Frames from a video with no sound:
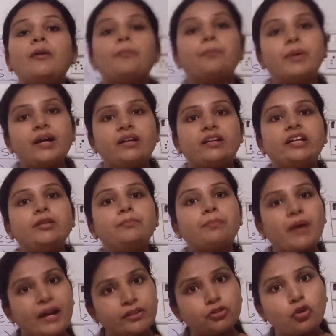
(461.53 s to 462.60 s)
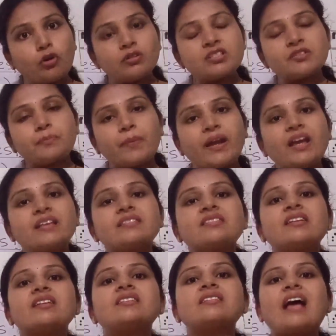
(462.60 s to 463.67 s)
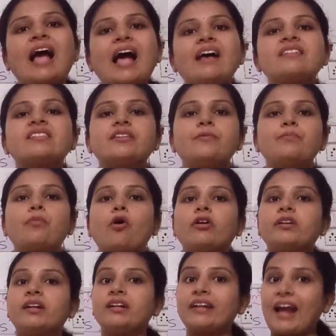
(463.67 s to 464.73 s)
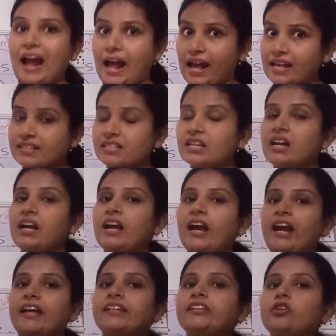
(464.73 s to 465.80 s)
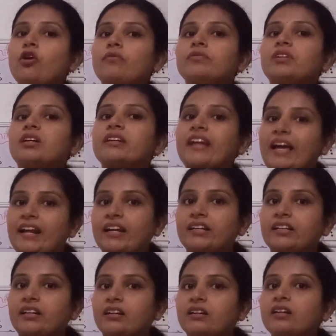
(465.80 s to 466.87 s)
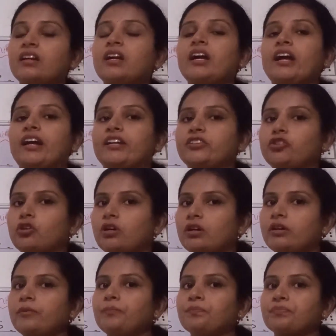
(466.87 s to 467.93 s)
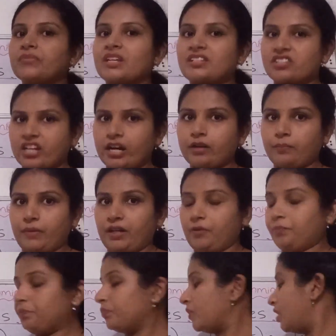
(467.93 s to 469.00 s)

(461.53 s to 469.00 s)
But in Python, space is as important as any of the character in your statement.